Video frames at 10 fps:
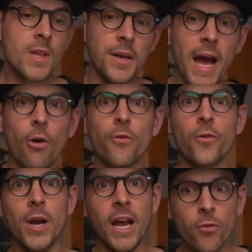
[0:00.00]
Now,
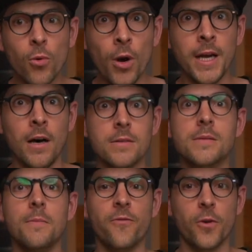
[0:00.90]
for everyone
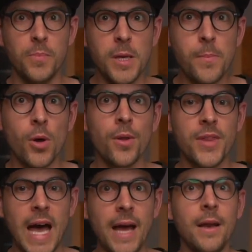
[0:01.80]
else, for people
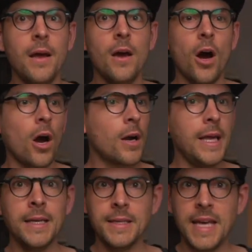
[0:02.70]
that are
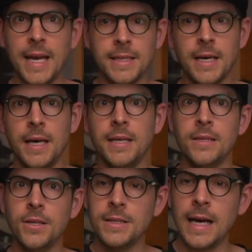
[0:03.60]
in Canada, in
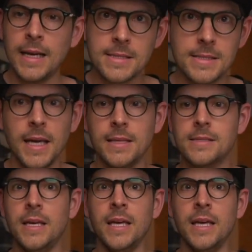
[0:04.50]
the United States,